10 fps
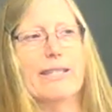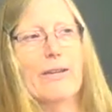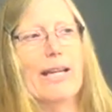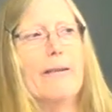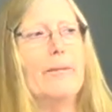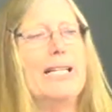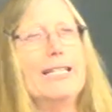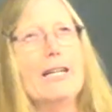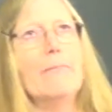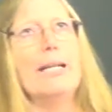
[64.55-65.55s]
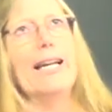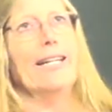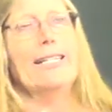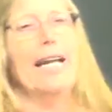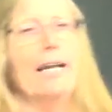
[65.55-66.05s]
So give me, give me
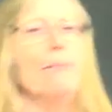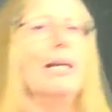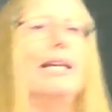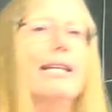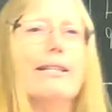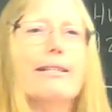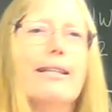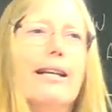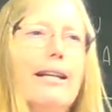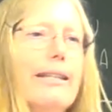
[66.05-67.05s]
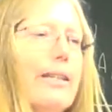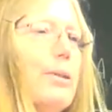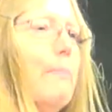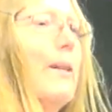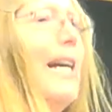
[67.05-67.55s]
like 10 minutes to
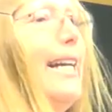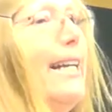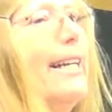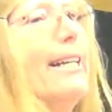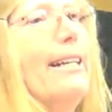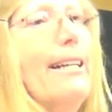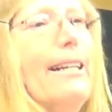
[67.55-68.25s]
explain it,